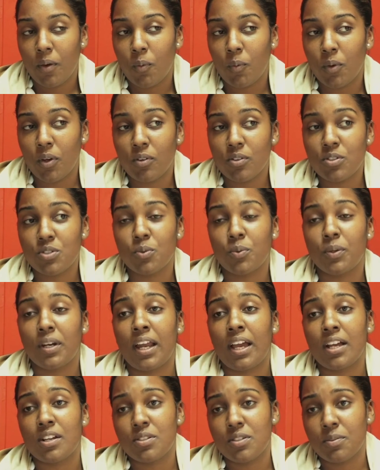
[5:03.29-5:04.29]
We also would
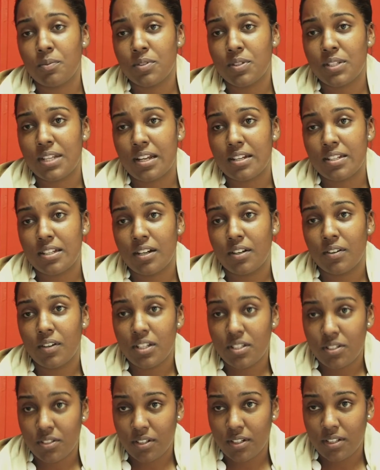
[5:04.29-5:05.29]
like to start a
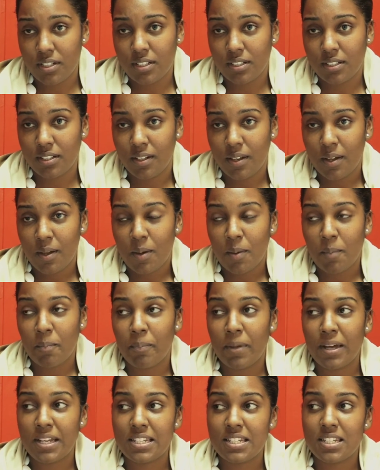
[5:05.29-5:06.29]
restaurant,
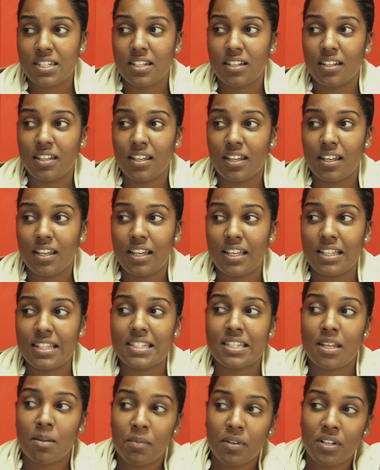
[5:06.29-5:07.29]
but in
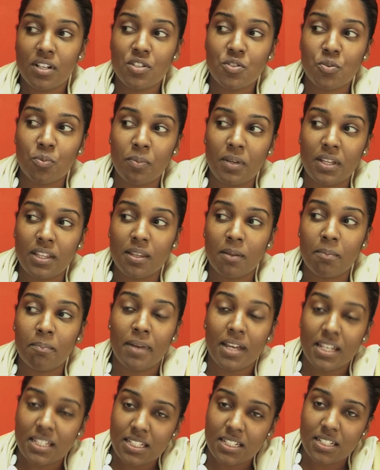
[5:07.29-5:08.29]
summary, to be the
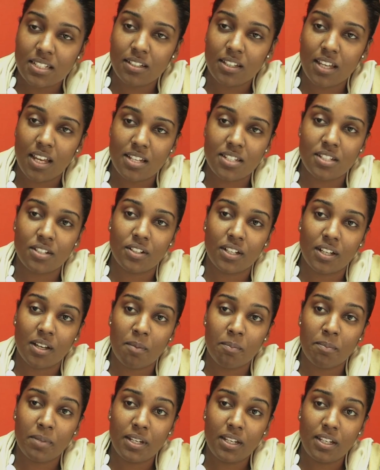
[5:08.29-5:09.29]
best catering
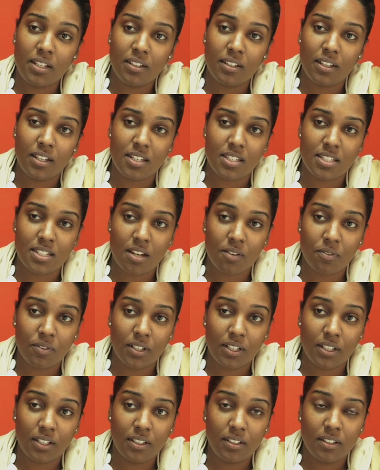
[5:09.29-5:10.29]
company in East
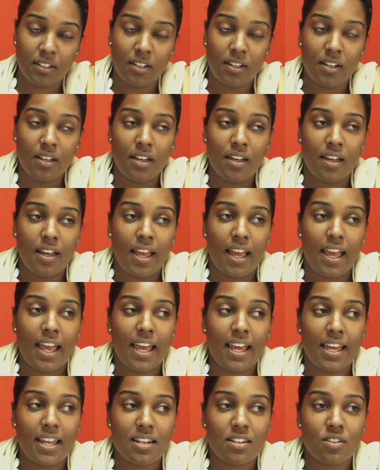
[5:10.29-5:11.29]
Africa,
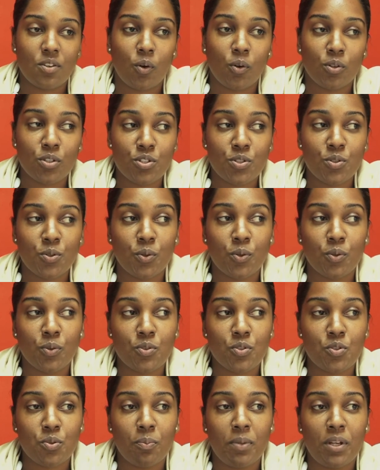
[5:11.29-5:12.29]
and also
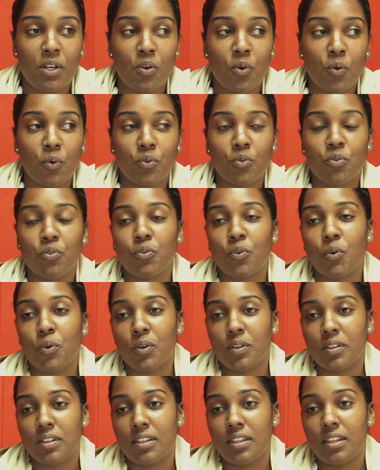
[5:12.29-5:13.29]
to be known
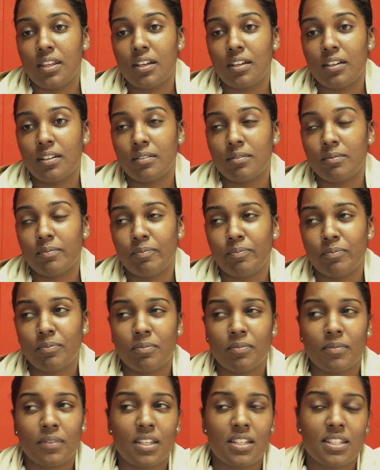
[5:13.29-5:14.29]
for the,
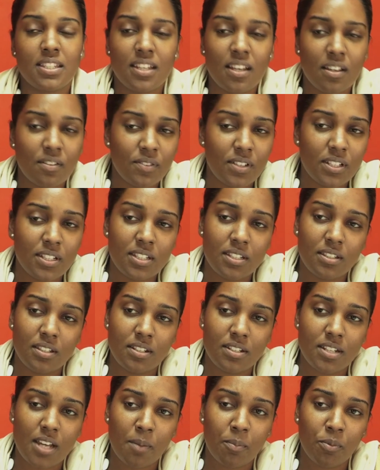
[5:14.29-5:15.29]
the service, the
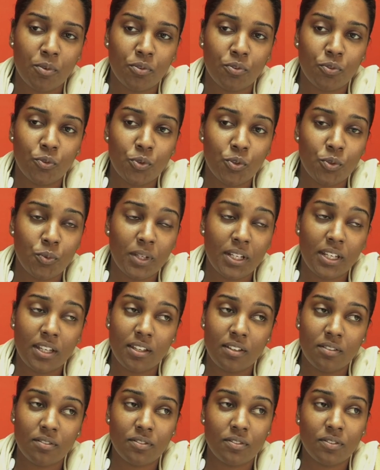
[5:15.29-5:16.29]
type of food we
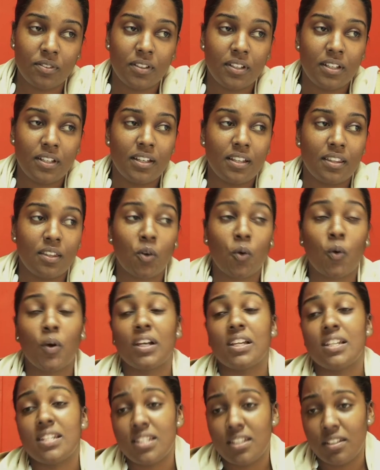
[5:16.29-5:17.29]
give, the
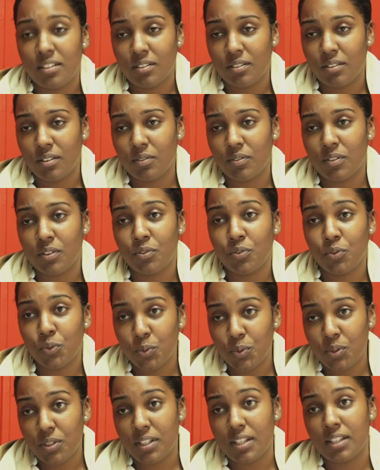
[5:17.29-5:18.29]
quality of the
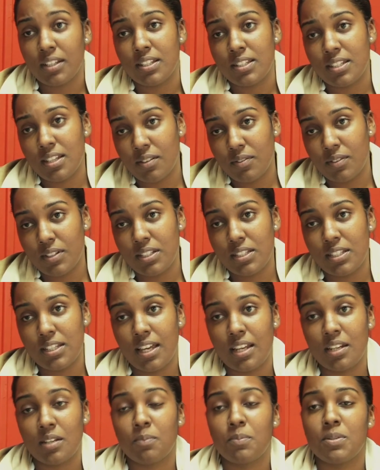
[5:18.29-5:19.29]
food and the service
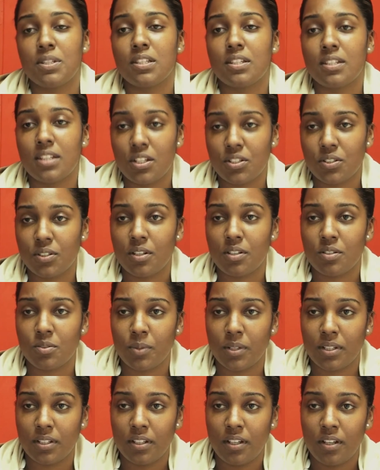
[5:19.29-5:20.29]
and presentation as
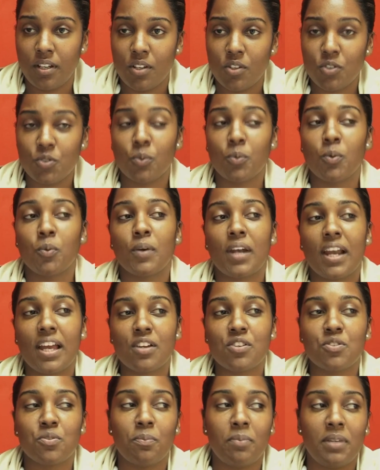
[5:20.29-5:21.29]
well. So we would
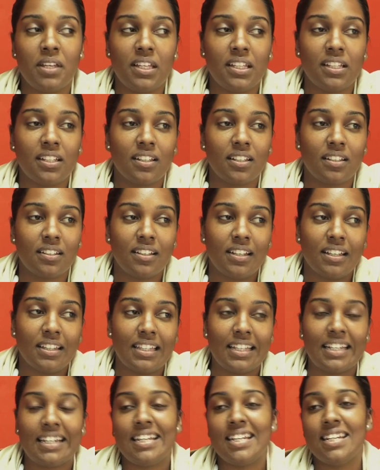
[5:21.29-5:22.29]
like to be
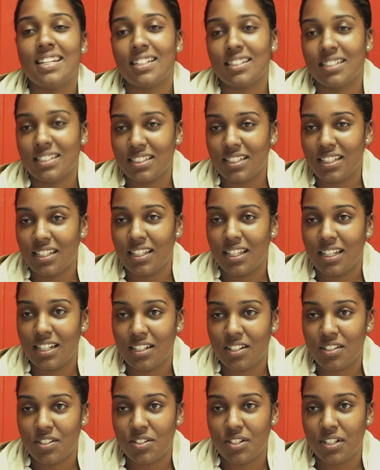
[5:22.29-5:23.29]
the leaders in the
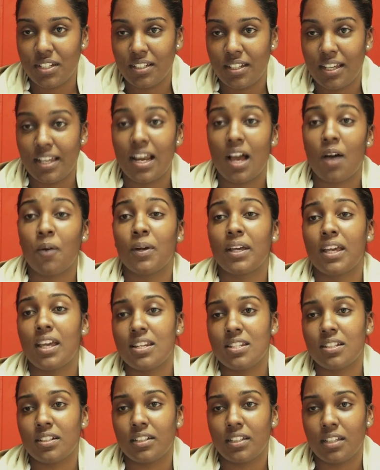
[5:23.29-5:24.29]
industry, in our
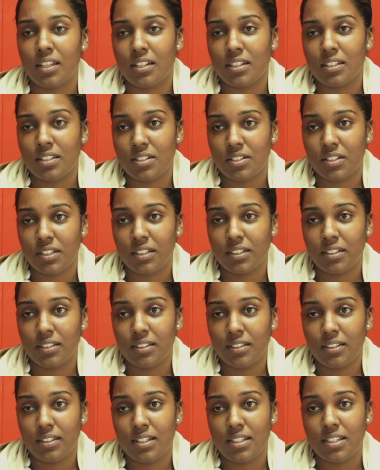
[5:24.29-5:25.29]
catering industry,
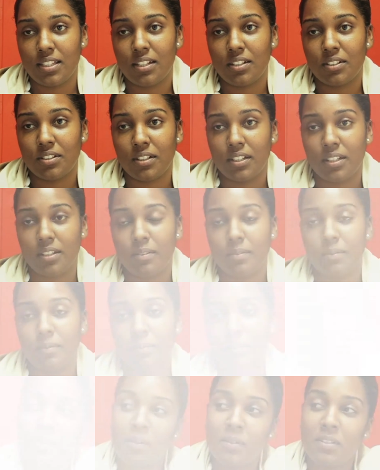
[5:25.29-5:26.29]
essentially.
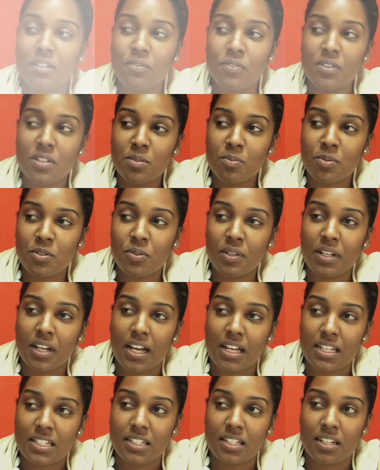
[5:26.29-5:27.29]
The difference between
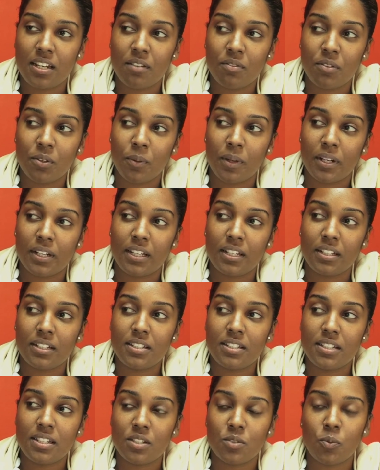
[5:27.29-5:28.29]
us and everyone
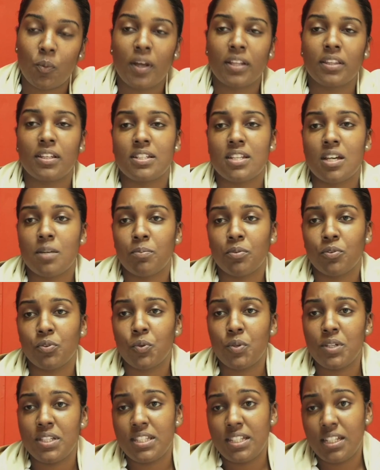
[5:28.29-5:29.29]
else is, one, the type of
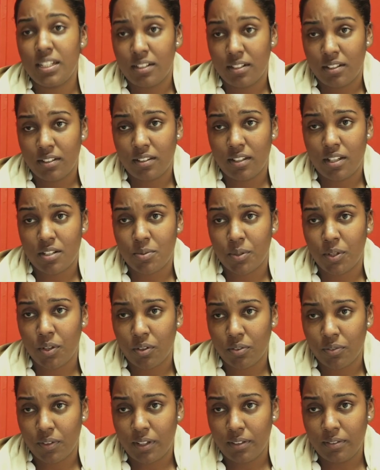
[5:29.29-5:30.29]
cuisine that we
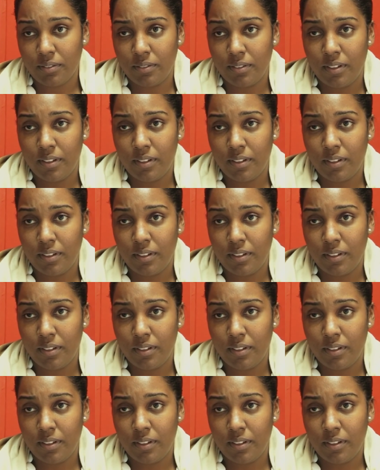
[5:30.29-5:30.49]
offer.